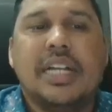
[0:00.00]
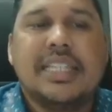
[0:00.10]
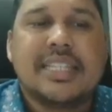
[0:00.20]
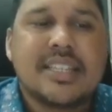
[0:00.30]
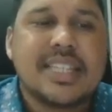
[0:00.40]

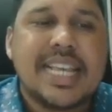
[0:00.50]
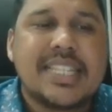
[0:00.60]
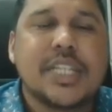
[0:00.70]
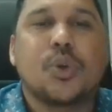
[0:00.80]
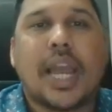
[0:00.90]
This is easy
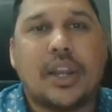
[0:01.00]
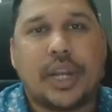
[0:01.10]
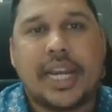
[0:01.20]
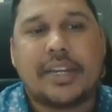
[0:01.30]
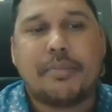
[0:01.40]
to
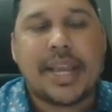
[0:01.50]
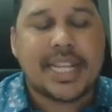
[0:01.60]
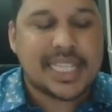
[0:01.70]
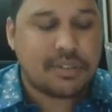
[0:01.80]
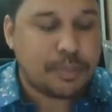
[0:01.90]
calculate. Minus
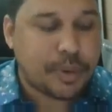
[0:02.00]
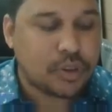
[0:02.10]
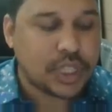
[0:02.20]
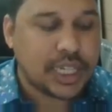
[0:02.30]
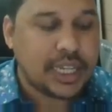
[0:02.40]
7 power
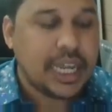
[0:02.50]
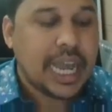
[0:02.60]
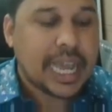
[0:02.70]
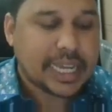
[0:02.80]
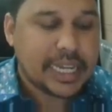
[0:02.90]
3,
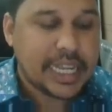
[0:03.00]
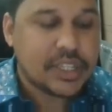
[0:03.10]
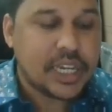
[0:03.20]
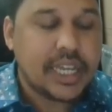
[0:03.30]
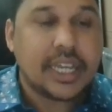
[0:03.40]
I can
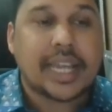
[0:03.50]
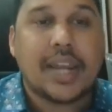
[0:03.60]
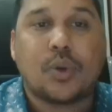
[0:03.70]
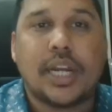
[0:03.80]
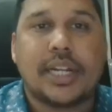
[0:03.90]
easily calculate.